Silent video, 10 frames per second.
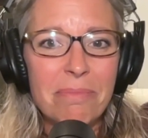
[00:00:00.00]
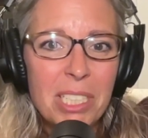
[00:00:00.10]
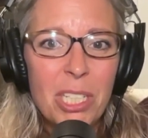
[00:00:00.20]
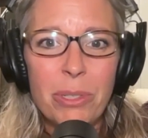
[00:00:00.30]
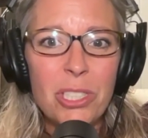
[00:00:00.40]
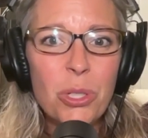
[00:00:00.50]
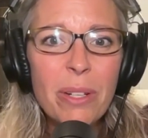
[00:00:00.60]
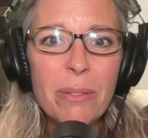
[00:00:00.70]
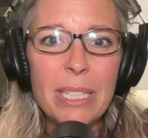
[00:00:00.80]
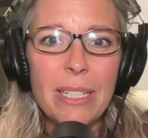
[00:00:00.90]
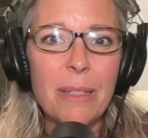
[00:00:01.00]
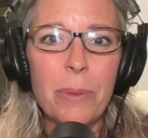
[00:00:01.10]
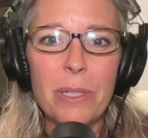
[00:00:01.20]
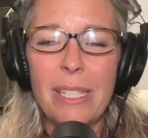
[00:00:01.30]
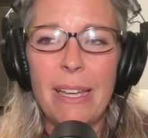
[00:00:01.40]
enjoy reading
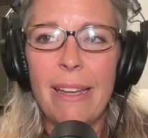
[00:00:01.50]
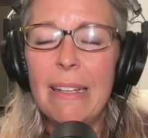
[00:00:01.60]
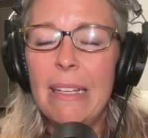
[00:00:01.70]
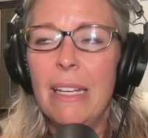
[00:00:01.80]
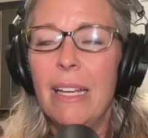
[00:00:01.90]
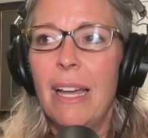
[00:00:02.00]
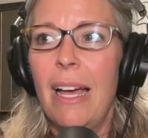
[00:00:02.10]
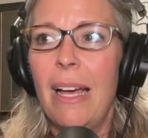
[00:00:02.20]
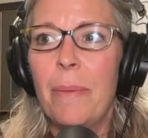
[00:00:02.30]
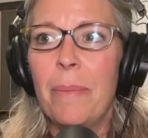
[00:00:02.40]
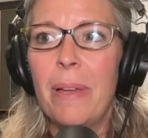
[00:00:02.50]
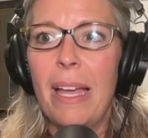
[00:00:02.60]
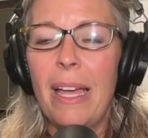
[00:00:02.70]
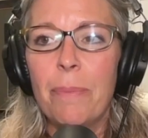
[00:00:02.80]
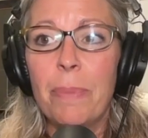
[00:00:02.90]
per se, um
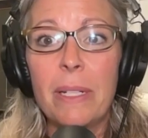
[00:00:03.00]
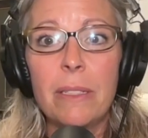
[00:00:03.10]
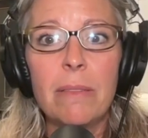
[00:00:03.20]
but